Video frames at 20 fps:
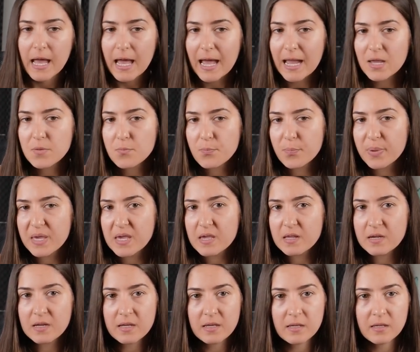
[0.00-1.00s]
I'm
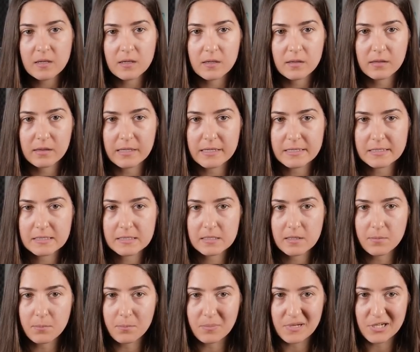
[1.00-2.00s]
pinning this
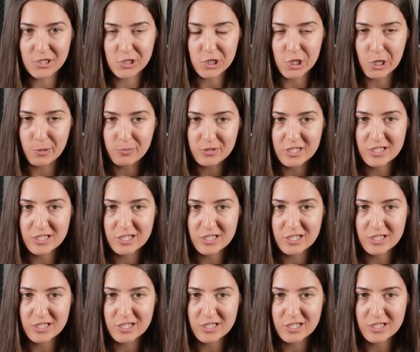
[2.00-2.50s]
bishop.